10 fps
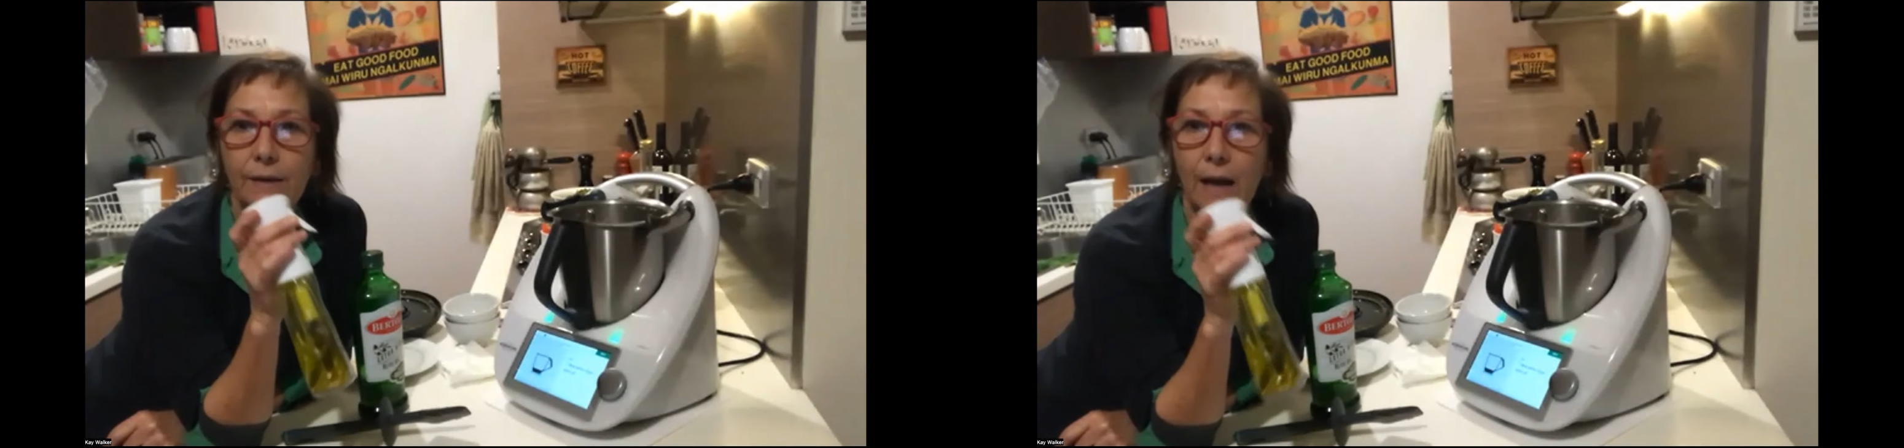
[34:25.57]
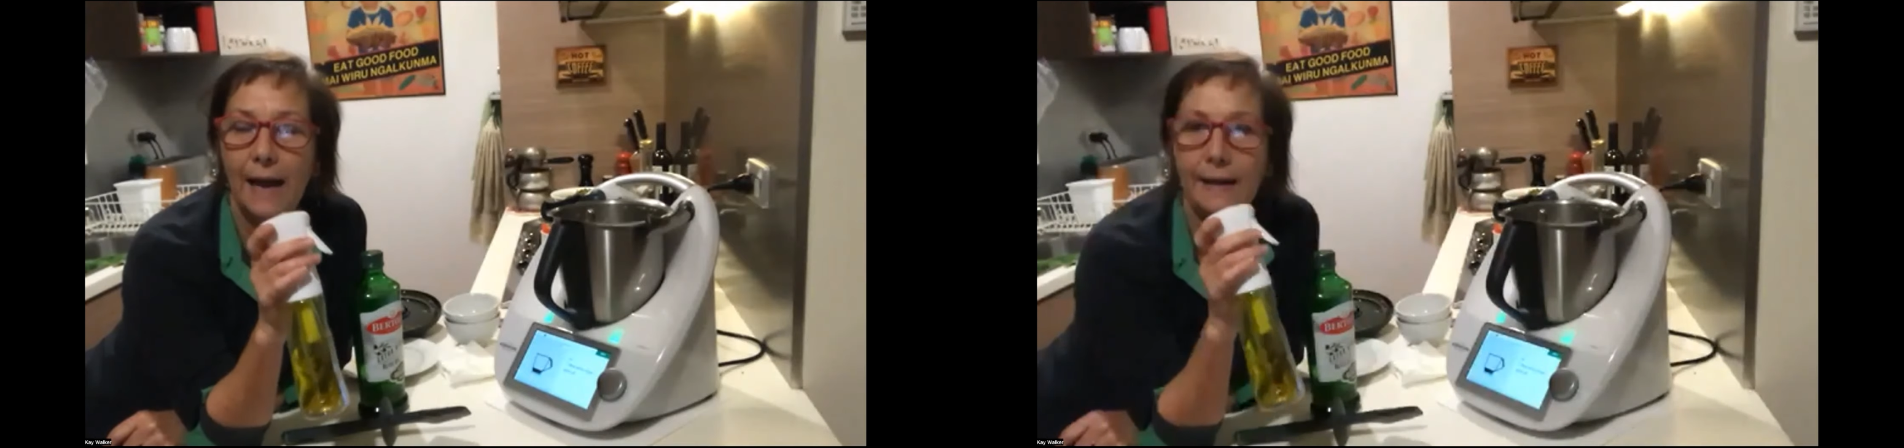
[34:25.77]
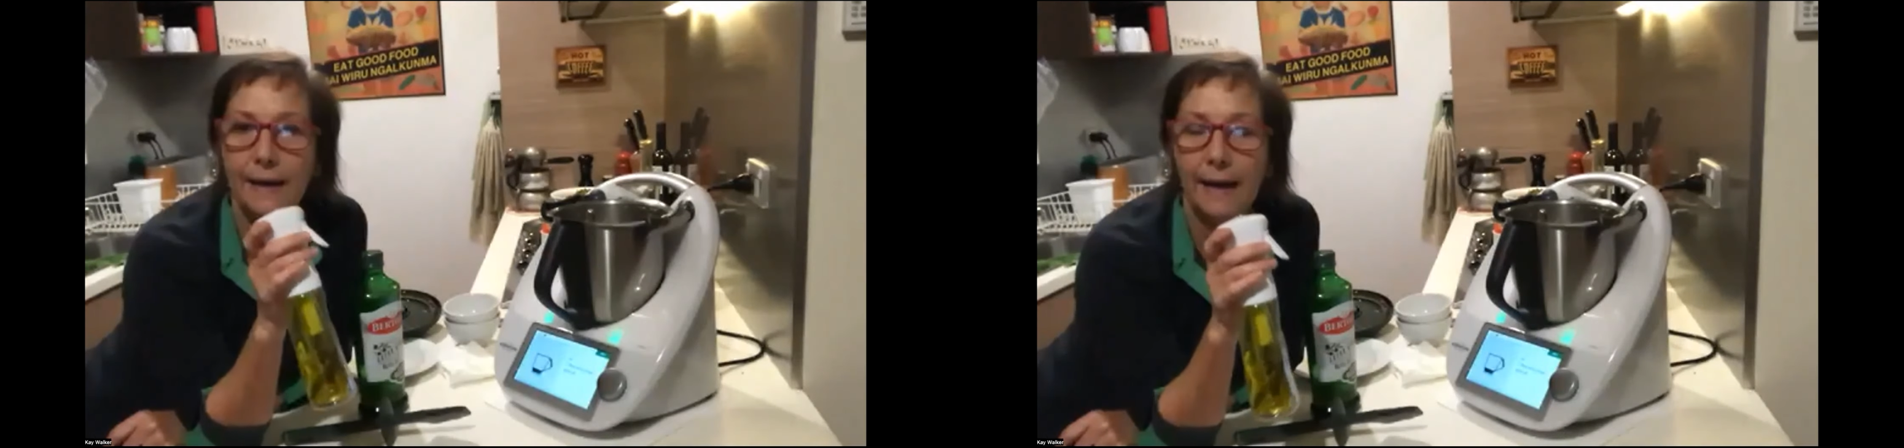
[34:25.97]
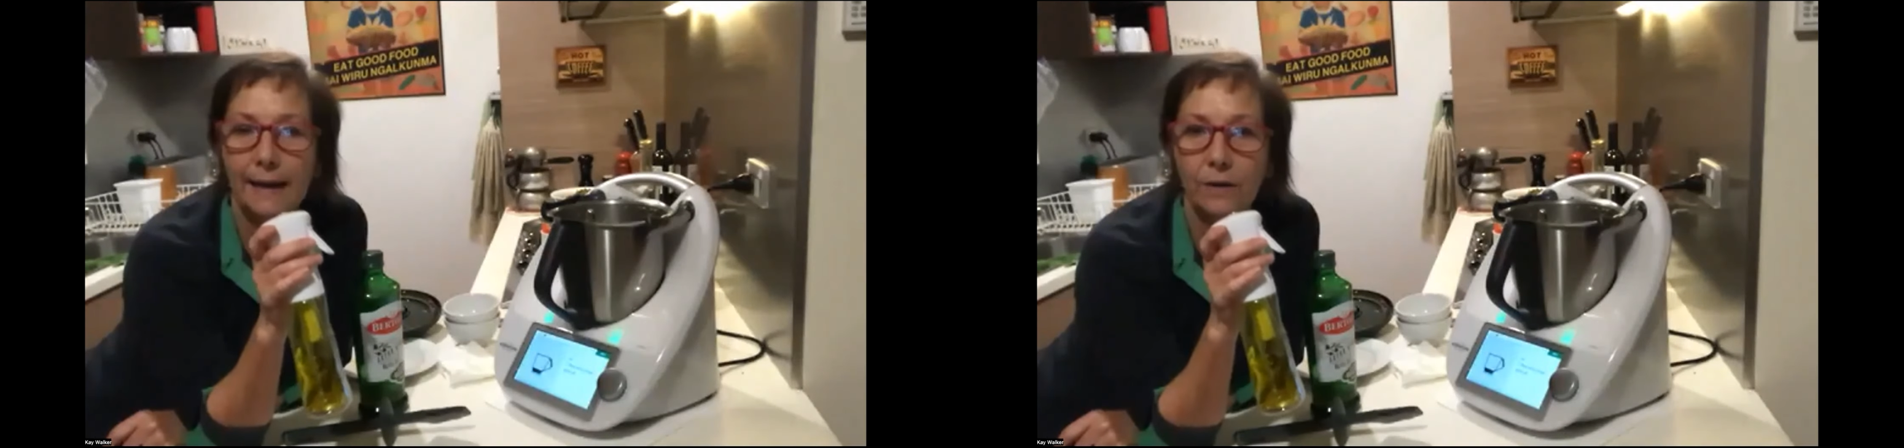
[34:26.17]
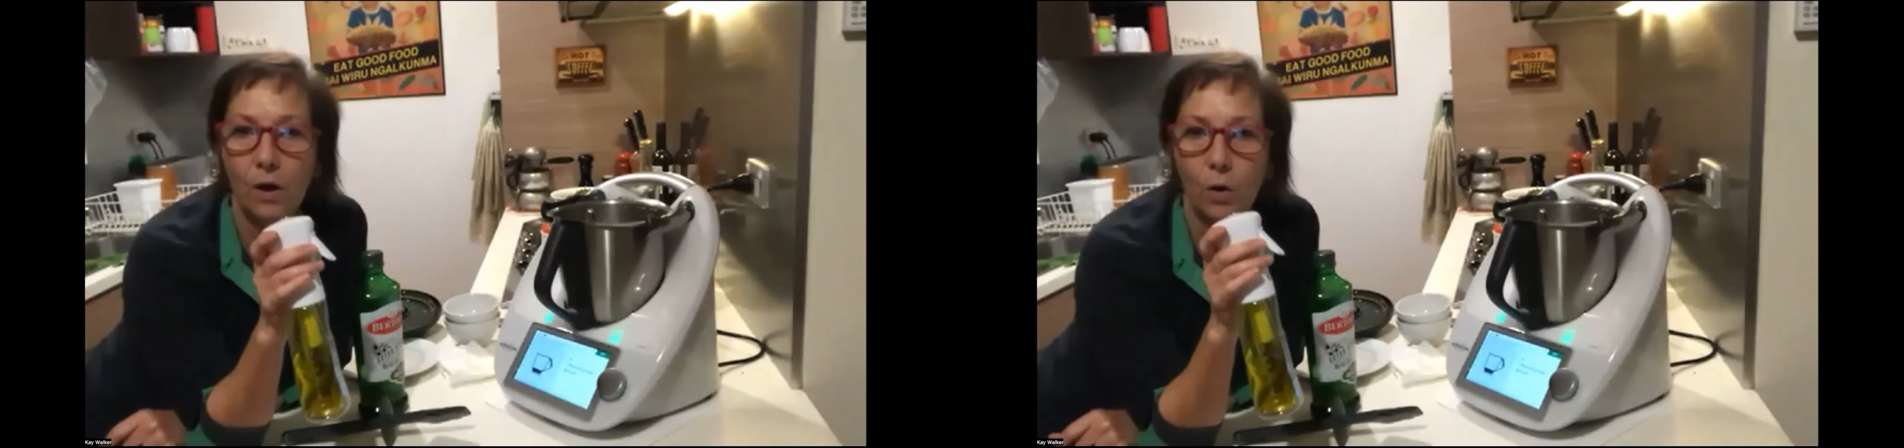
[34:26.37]

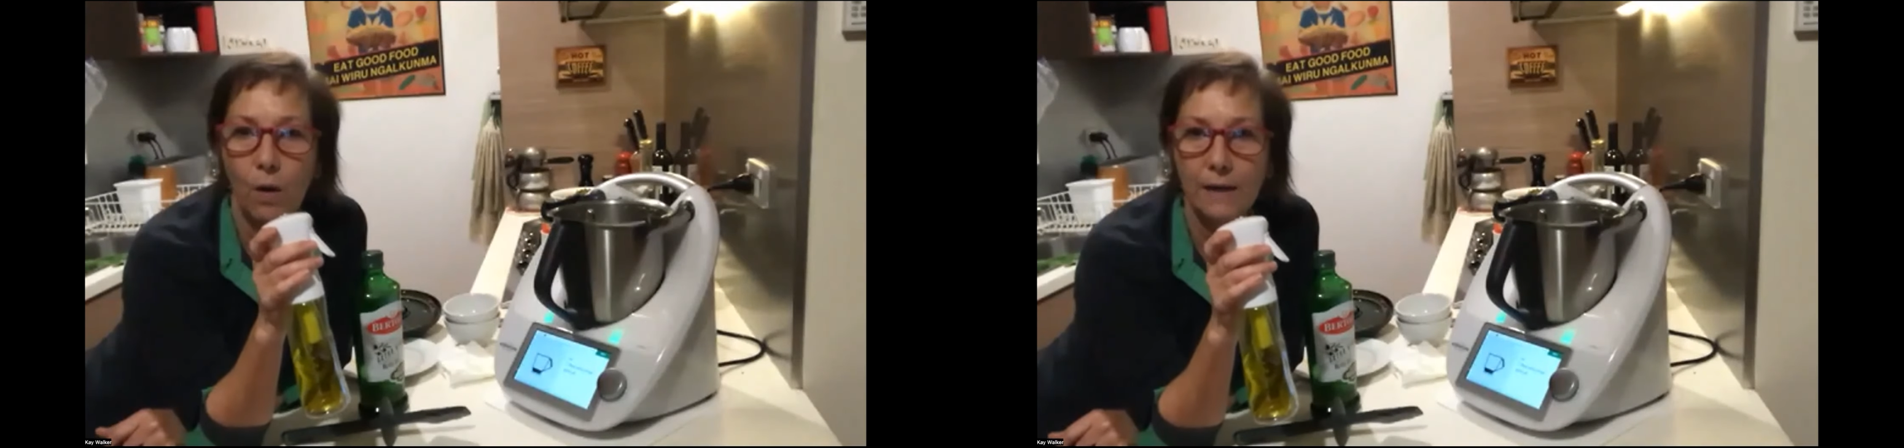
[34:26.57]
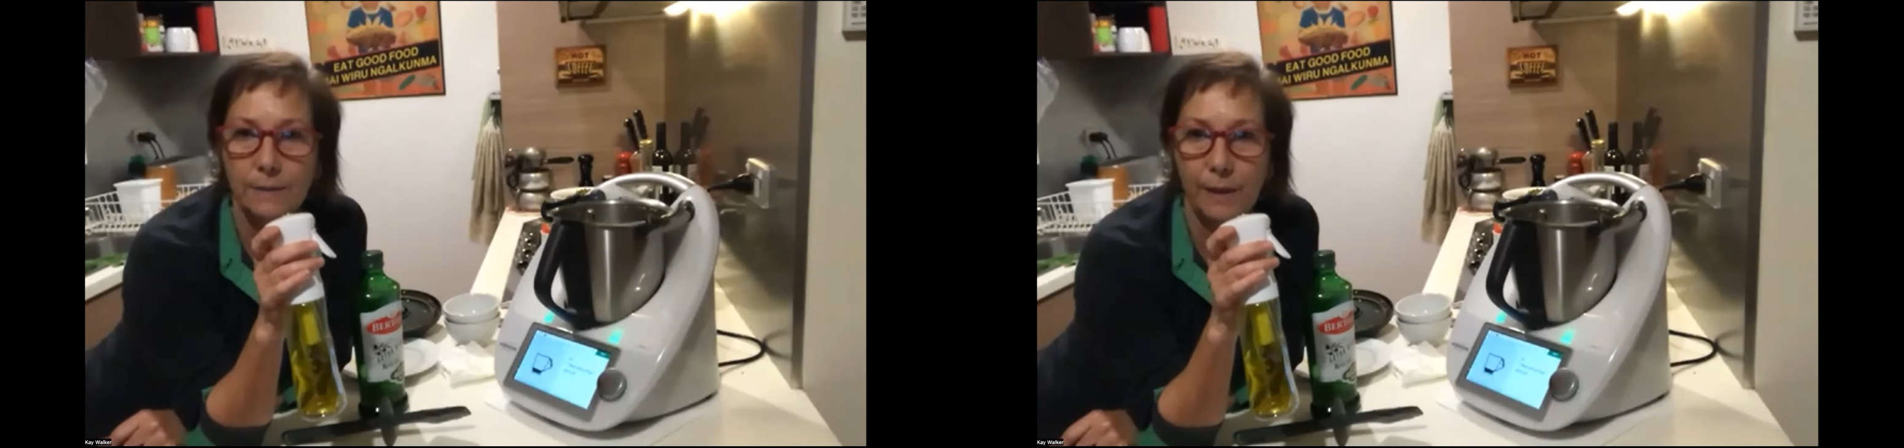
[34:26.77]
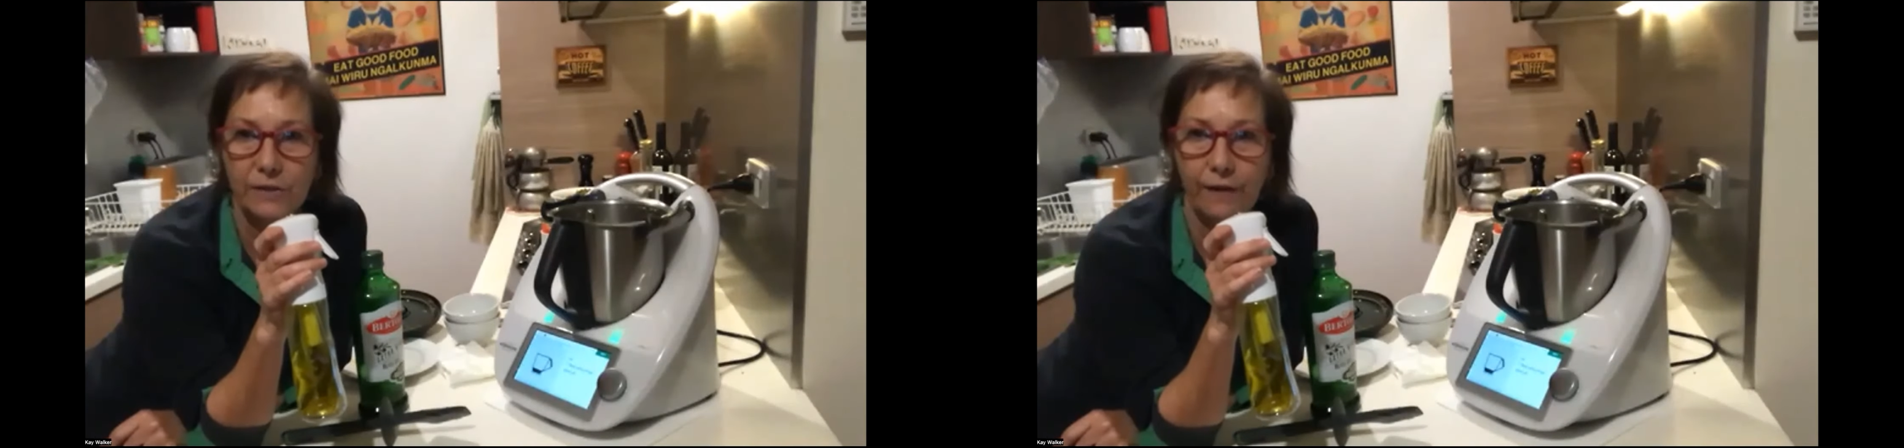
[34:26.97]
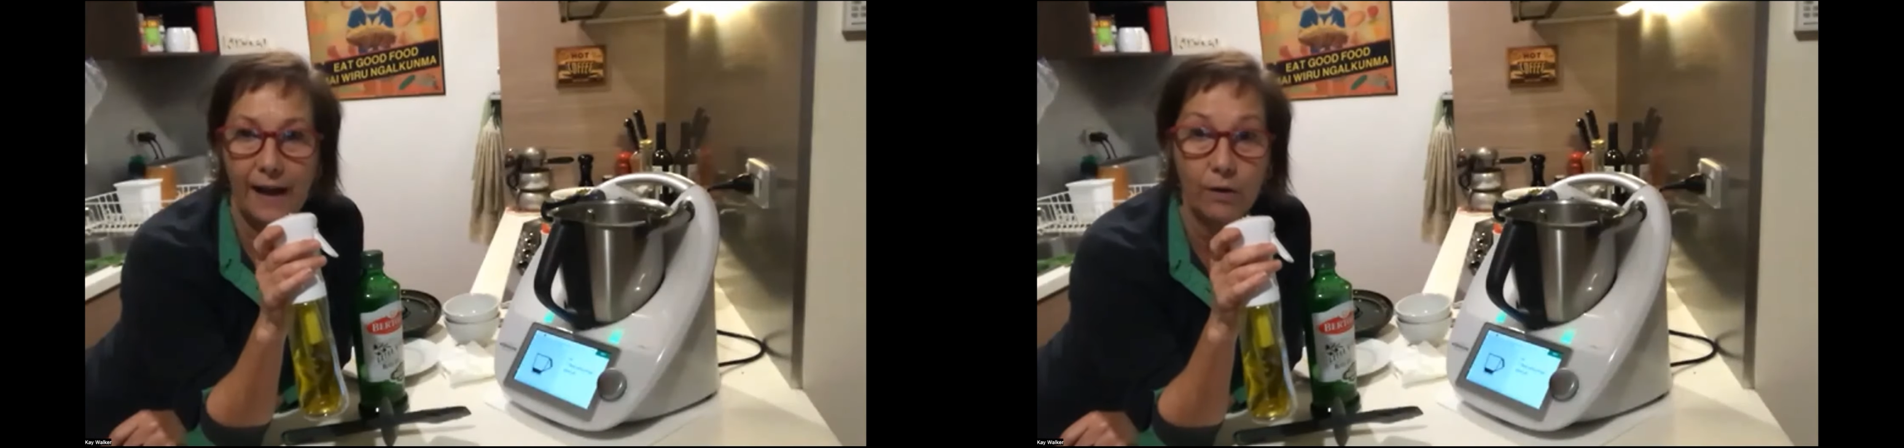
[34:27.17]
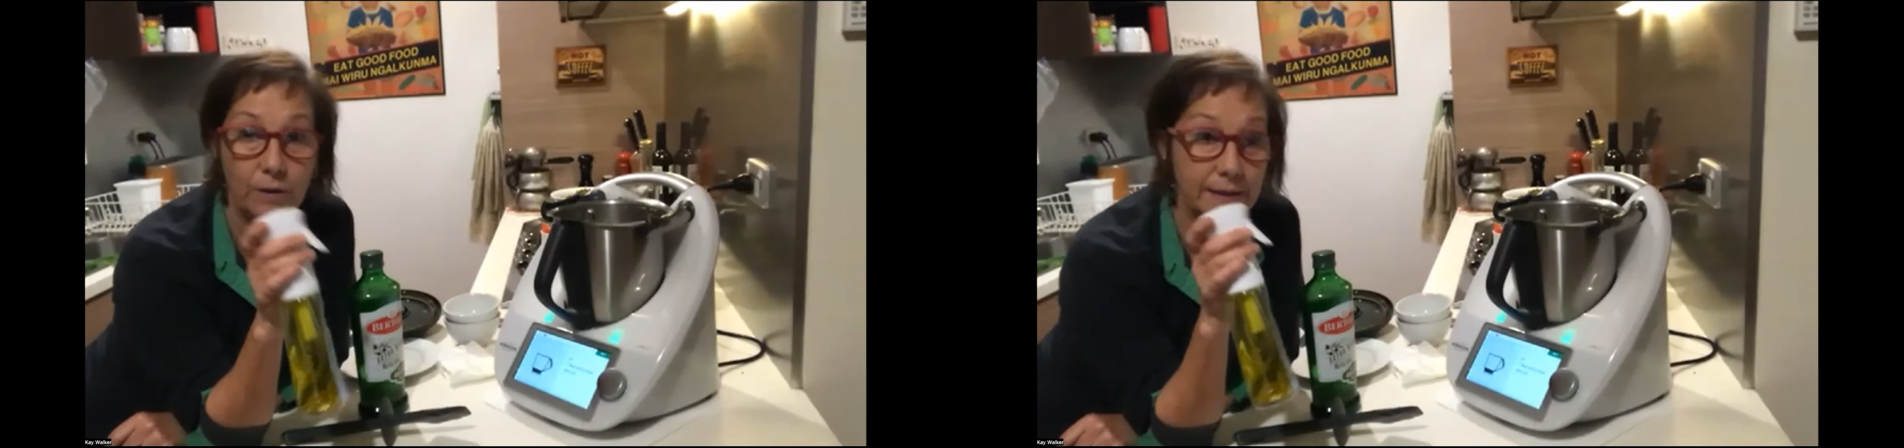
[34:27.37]
and not quite as much fat
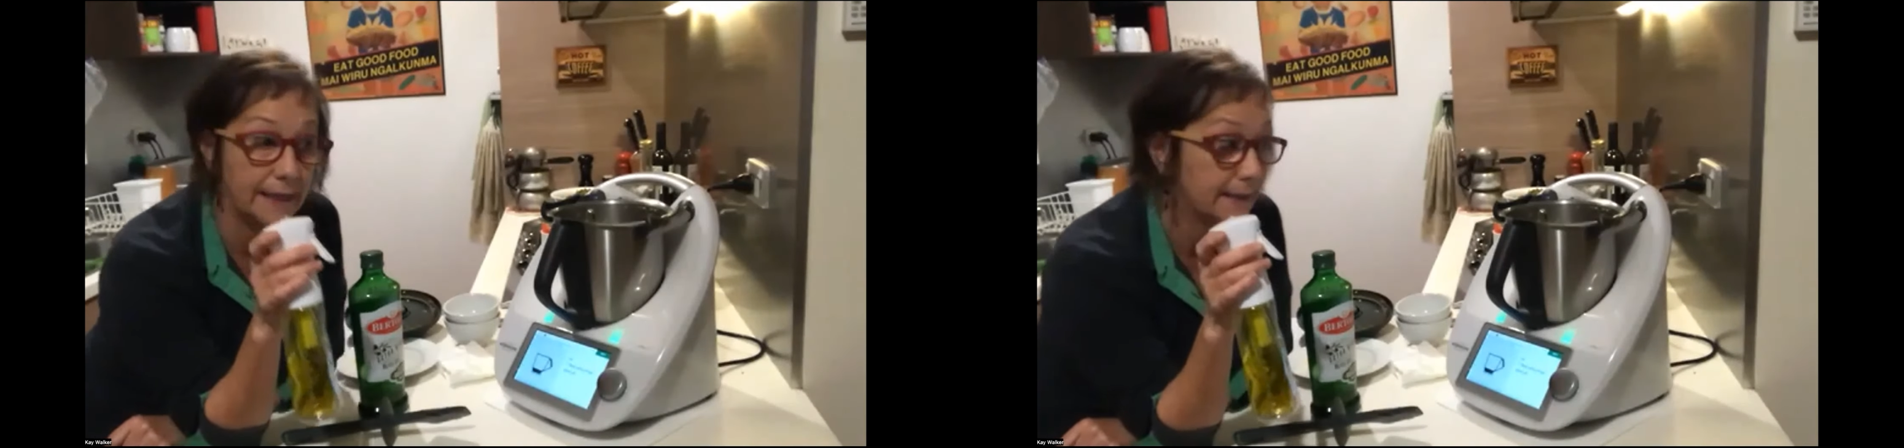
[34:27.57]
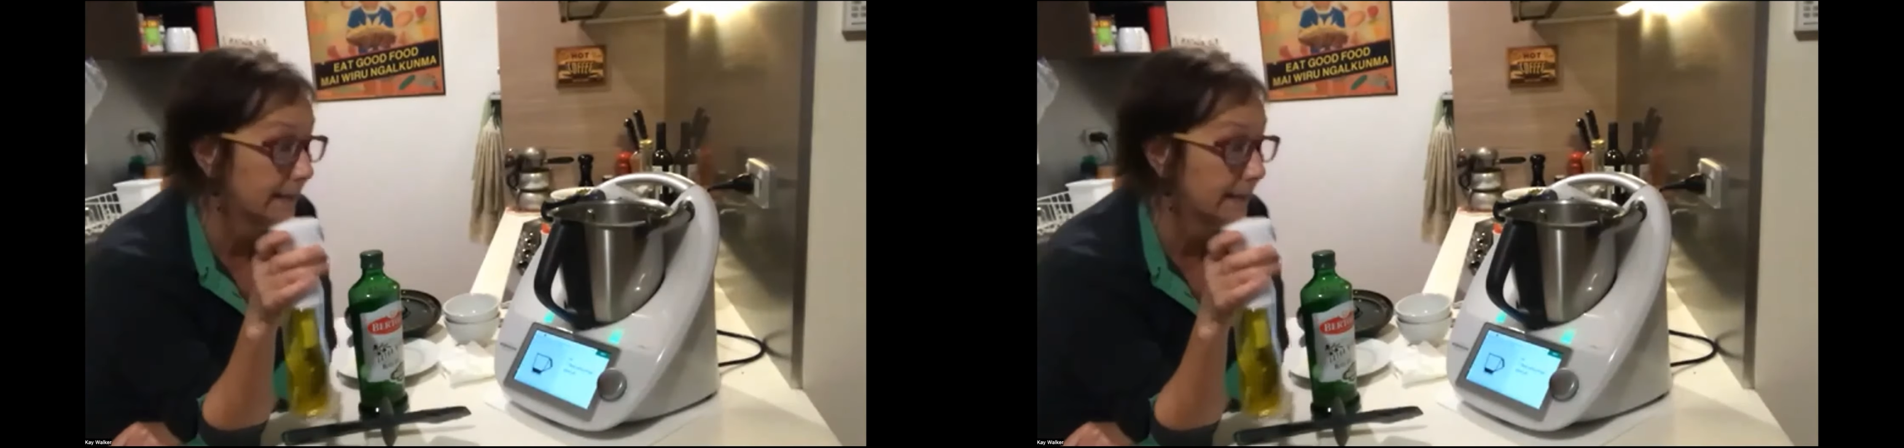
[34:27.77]
content